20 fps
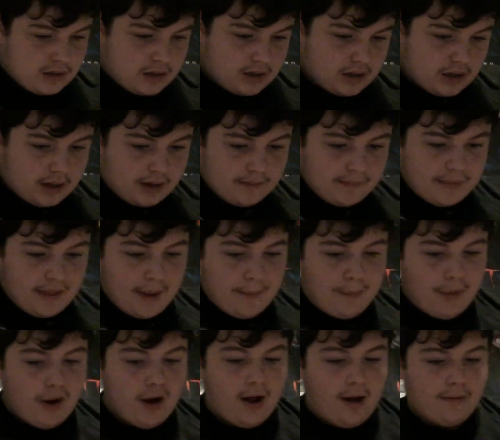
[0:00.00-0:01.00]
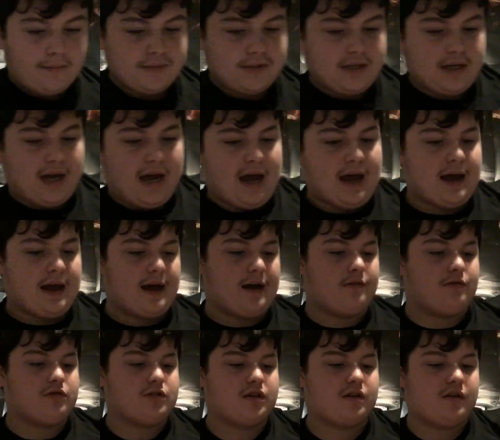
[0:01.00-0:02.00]
They put up to
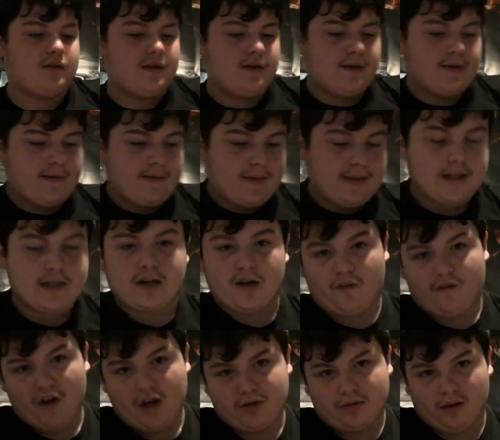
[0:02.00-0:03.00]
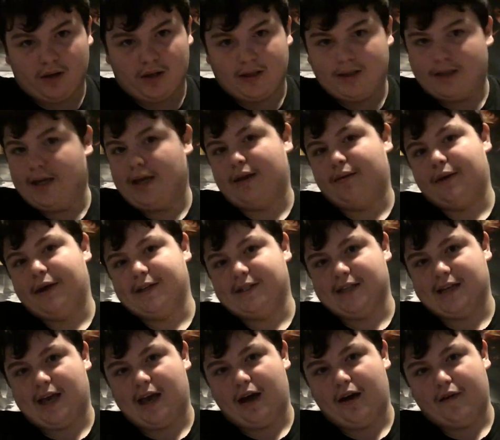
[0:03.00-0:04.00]
house, this is the first one that doesn't take place in
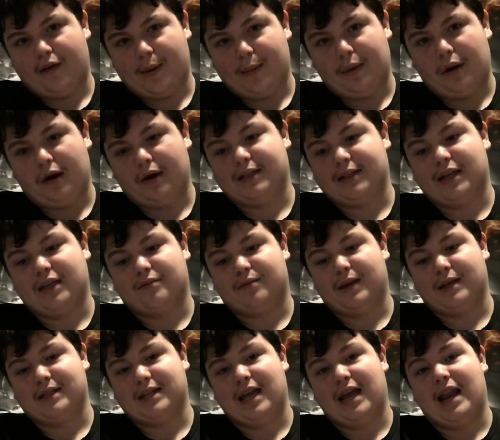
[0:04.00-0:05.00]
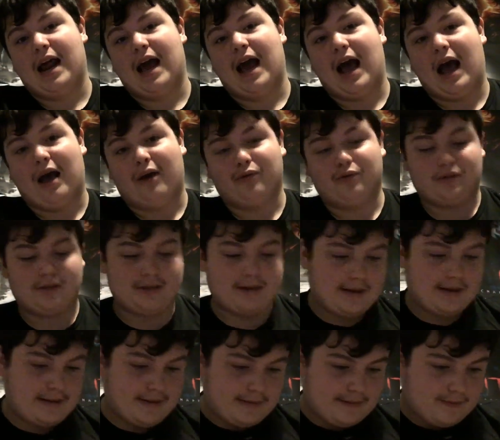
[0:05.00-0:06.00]
the caravan park, it takes place in a house.
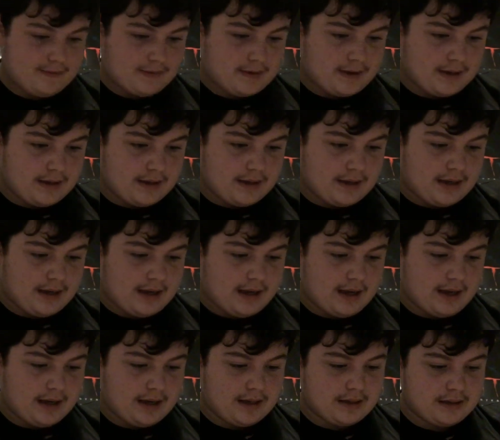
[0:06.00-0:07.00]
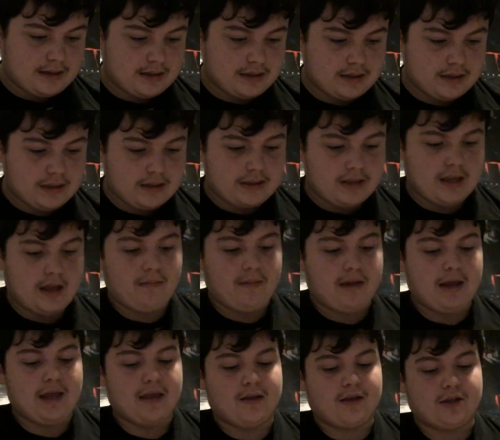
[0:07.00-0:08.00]
And they
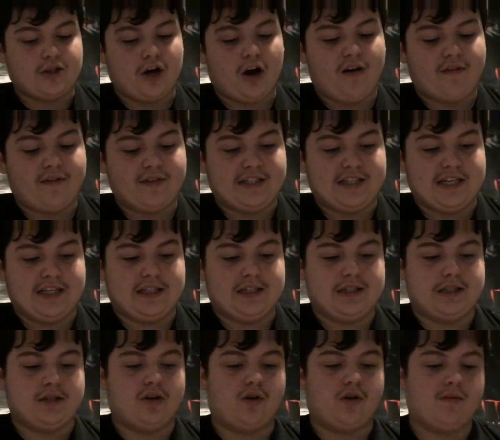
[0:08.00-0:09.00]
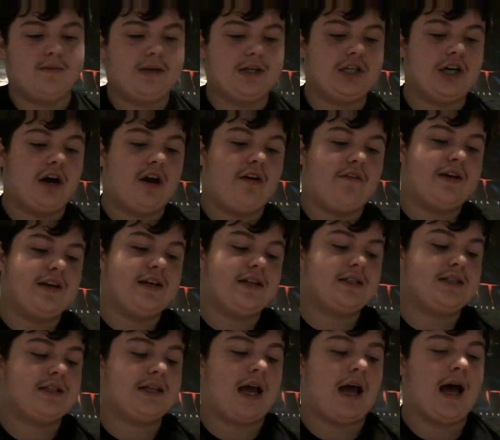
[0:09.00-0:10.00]
meet the Jarvises, Tommy
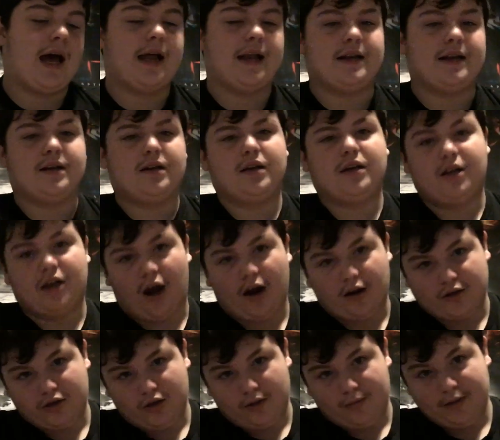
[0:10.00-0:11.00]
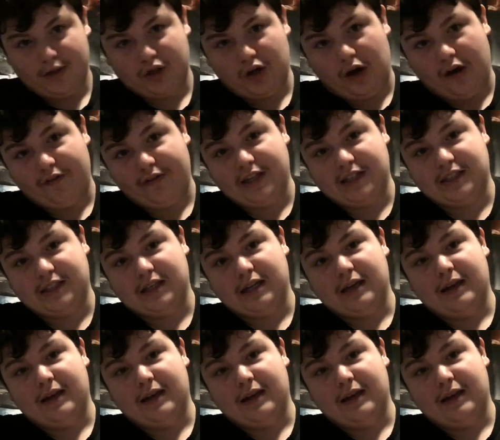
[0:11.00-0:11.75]
Jarvis and young Tommy Jarvis.